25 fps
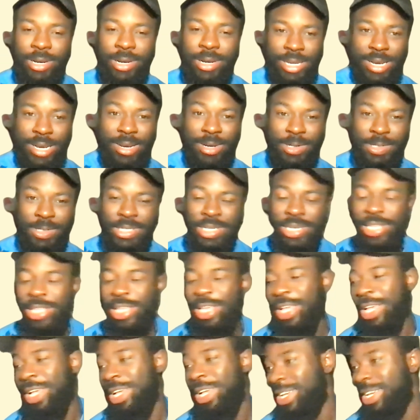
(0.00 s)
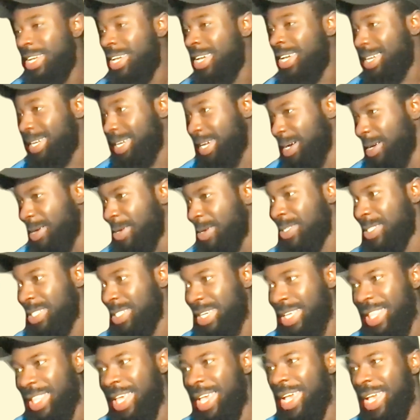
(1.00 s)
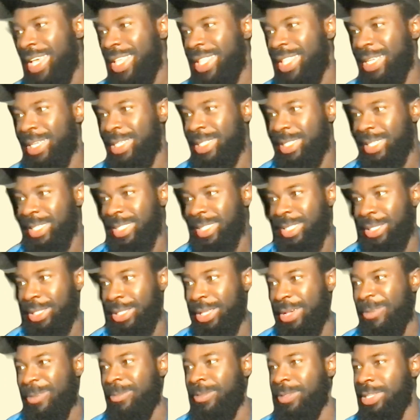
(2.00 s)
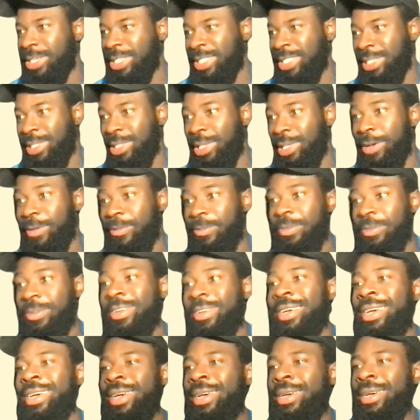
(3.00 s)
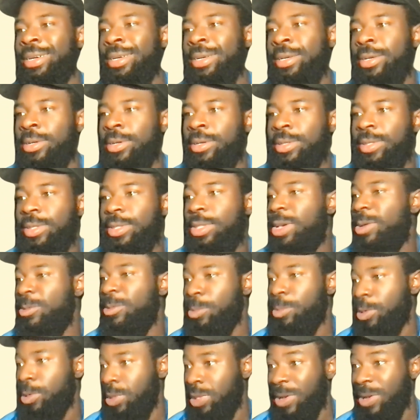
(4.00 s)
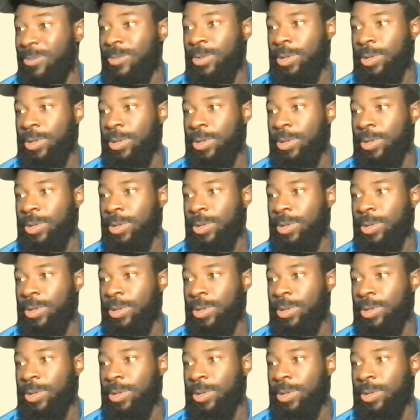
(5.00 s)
Kyle Shanahan is just the definition of they will never